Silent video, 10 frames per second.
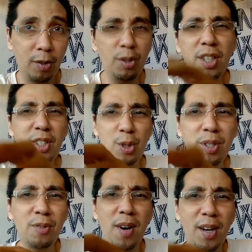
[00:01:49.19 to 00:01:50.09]
You just
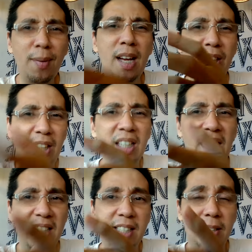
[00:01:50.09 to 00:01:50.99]
use it right away until
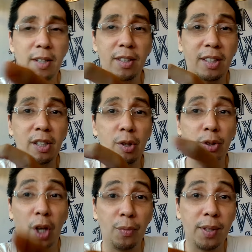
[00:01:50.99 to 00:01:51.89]
you're
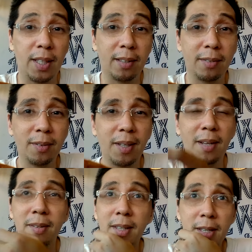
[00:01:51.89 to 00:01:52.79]
done with it. Okay?